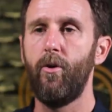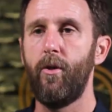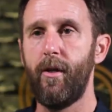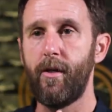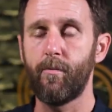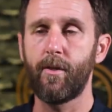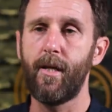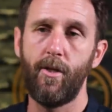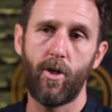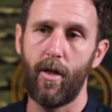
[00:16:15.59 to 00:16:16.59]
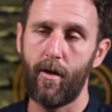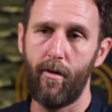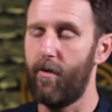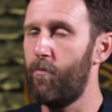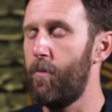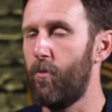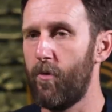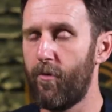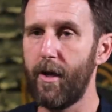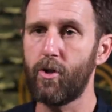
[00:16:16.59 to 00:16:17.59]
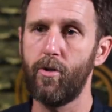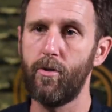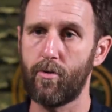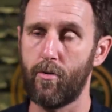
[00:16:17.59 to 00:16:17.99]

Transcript: You need to potentially kind of give people reflections